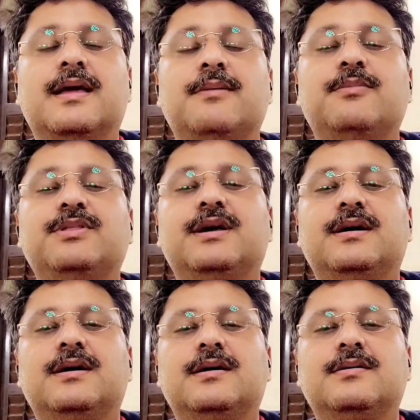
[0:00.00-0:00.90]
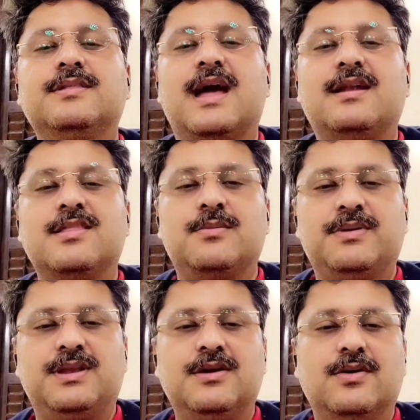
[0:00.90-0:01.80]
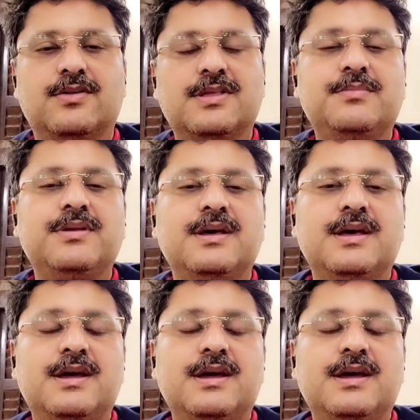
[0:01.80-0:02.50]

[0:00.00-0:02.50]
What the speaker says: came with the ChatGPT concept,